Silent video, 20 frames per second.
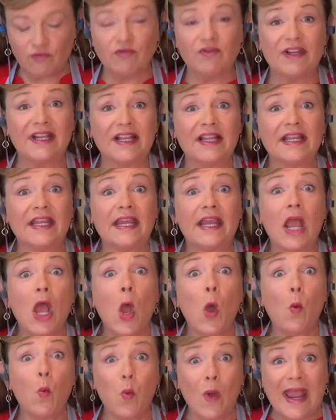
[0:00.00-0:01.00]
really
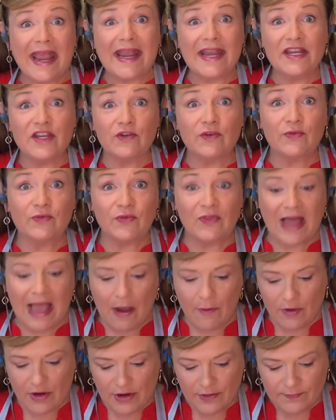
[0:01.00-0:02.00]
weigh your
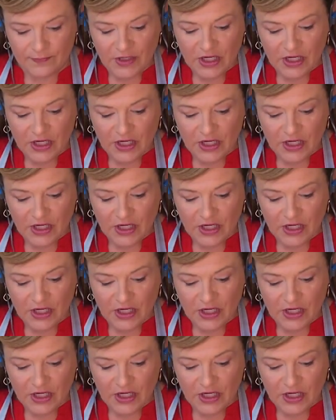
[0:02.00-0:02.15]
flour.